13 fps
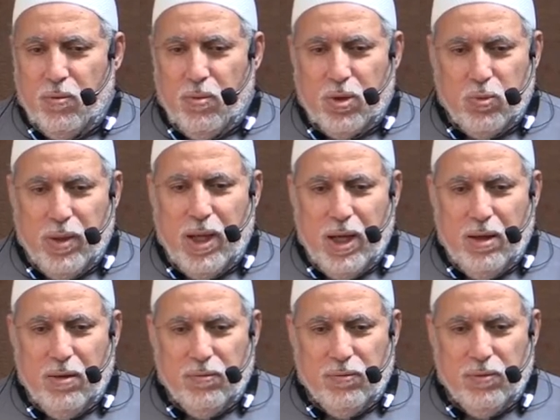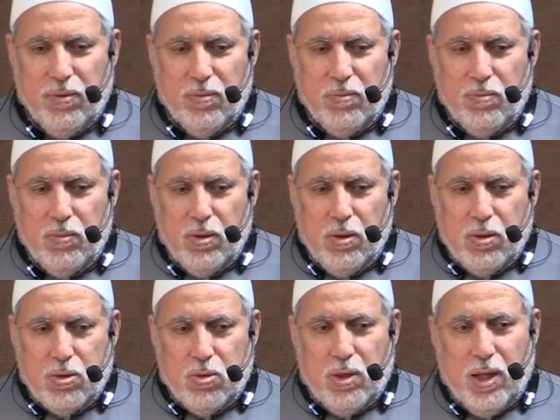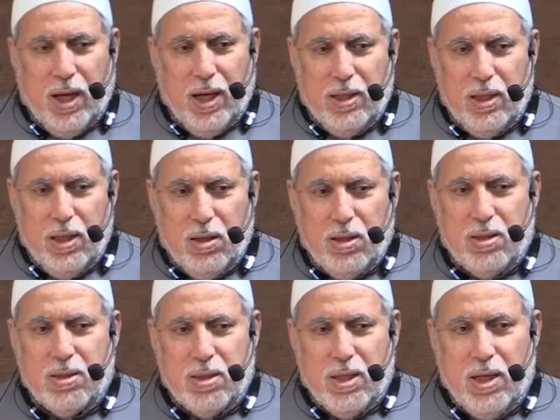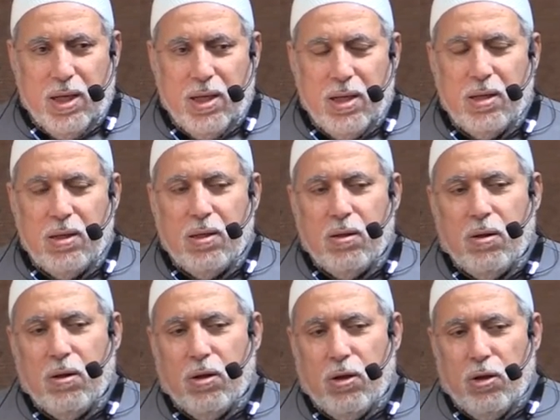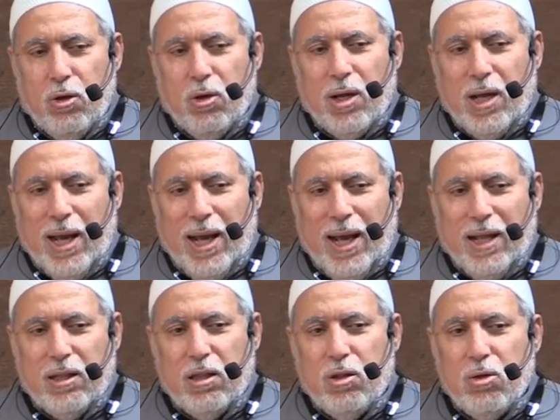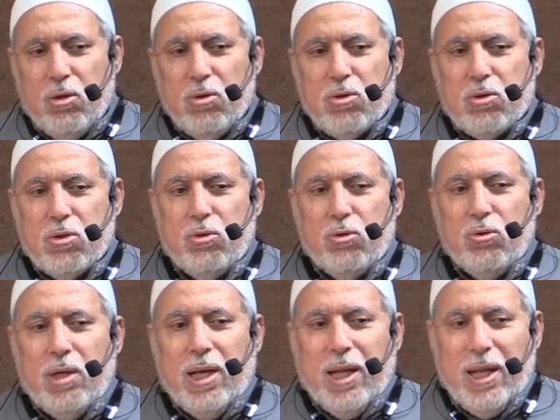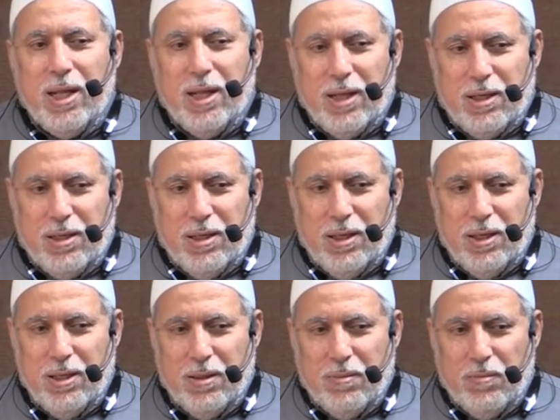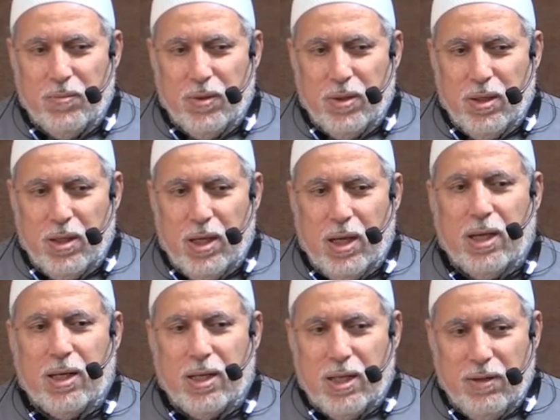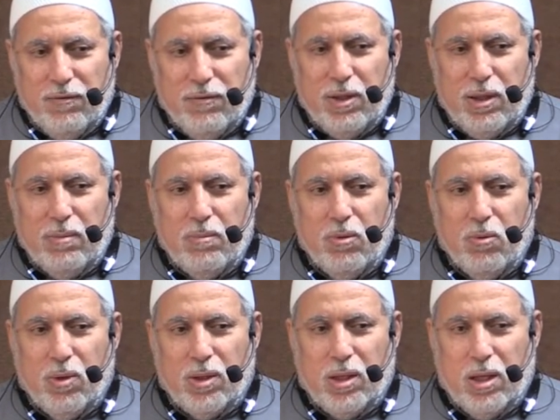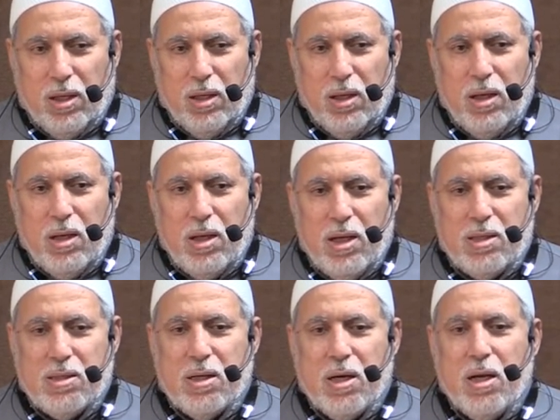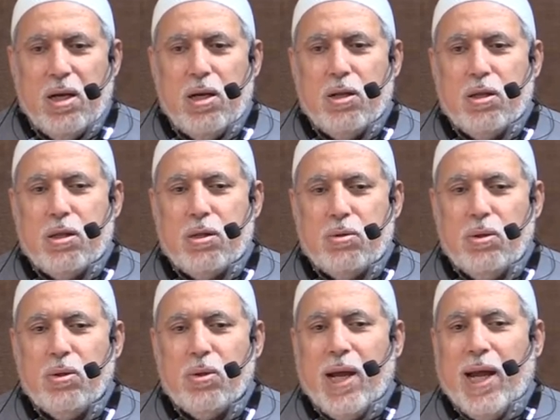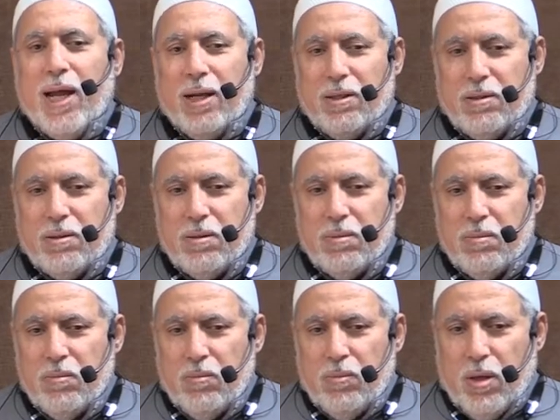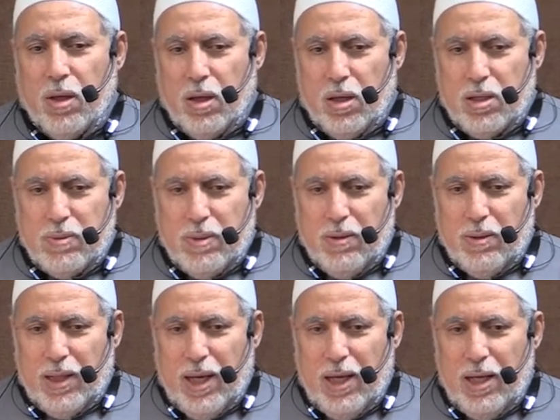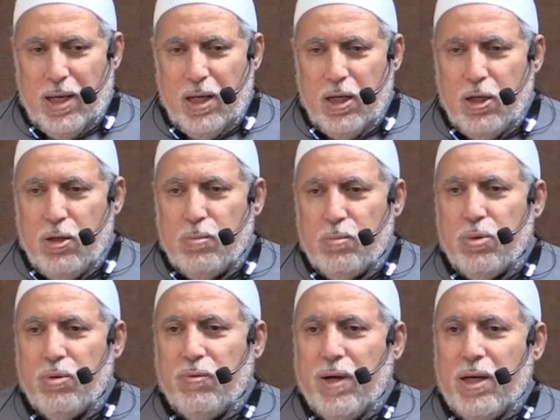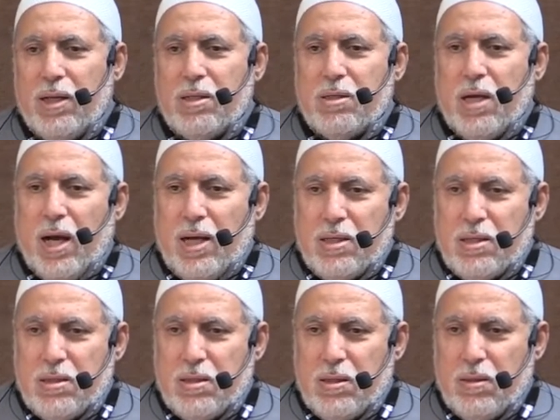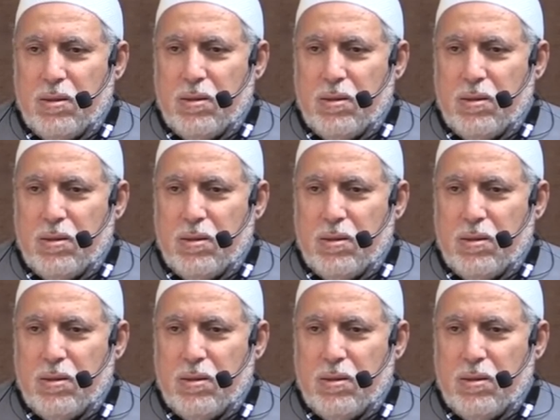what we have. So the hadith is saying, look at those who need and give them what Allah has run through your hand. Allah subhanahu wa ta'ala provides us